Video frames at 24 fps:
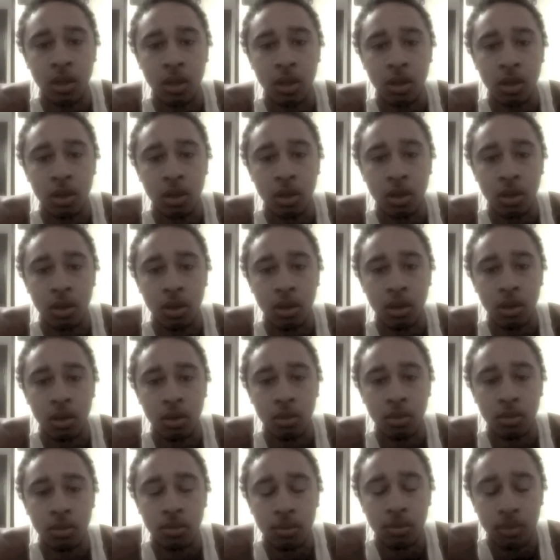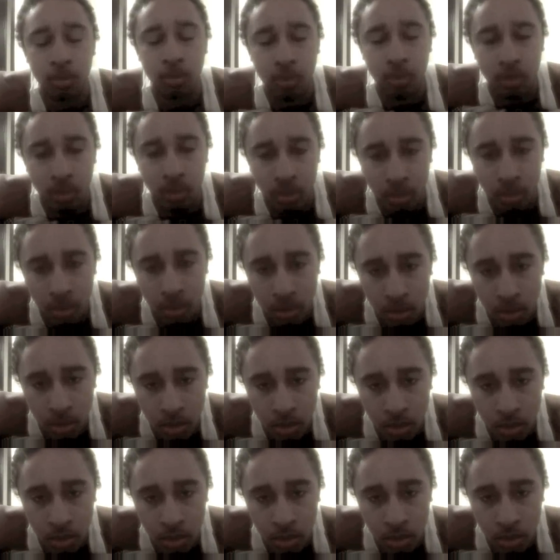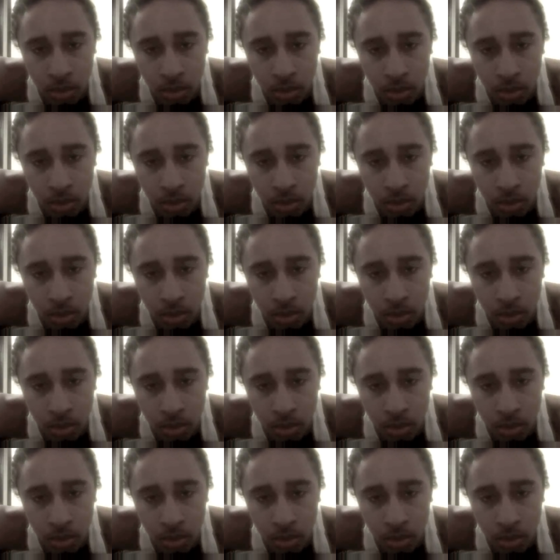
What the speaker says: (no one is talking)